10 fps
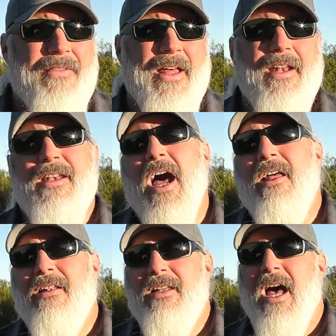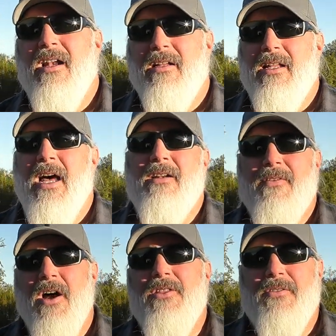that not a lot of
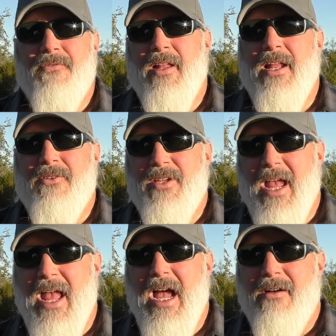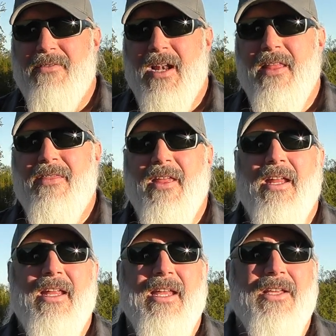other flannels have, that I
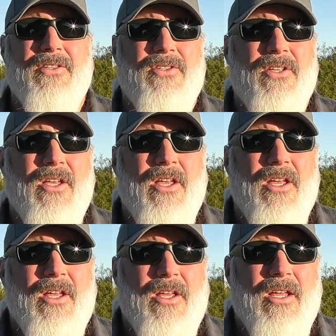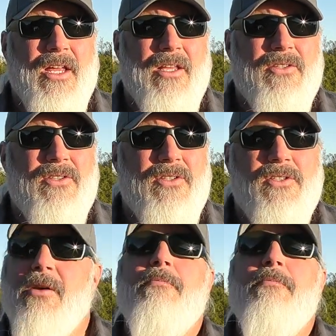think is to